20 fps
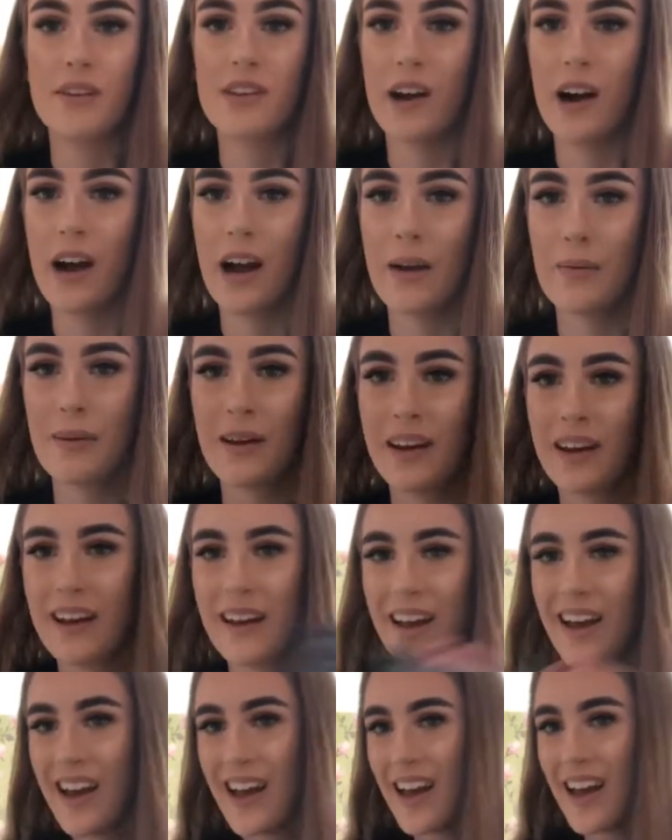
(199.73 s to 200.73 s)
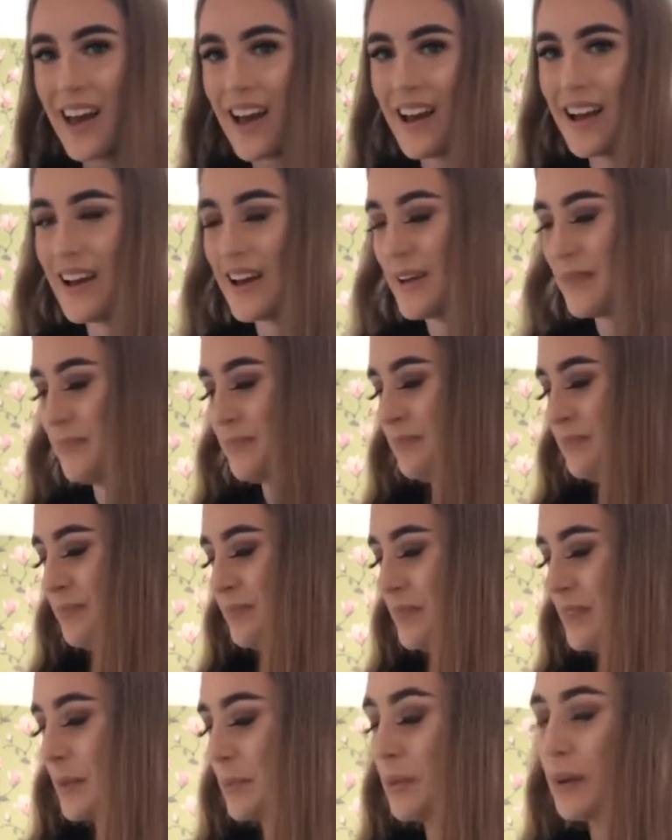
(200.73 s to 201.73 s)
time um,
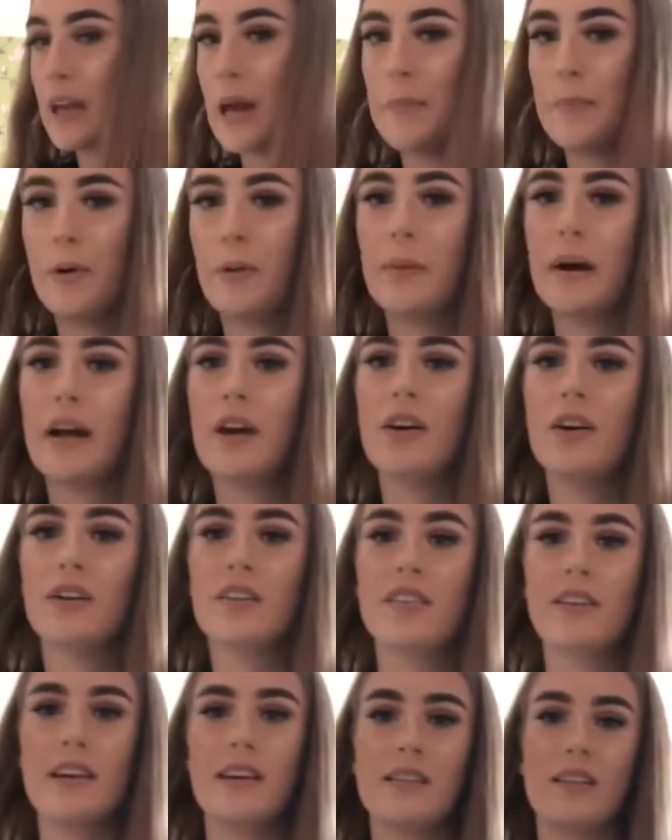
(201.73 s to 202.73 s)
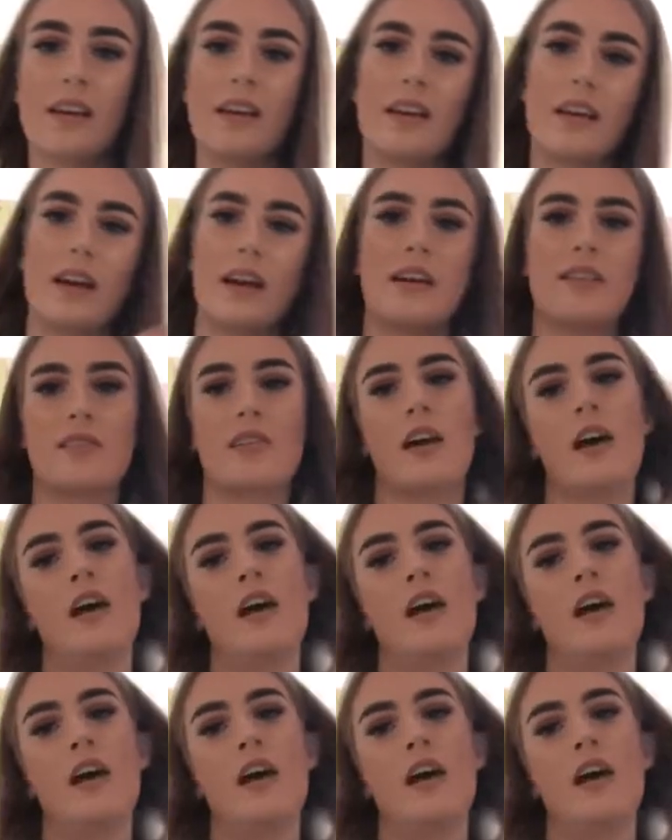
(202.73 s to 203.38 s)
but yeah but my OTD is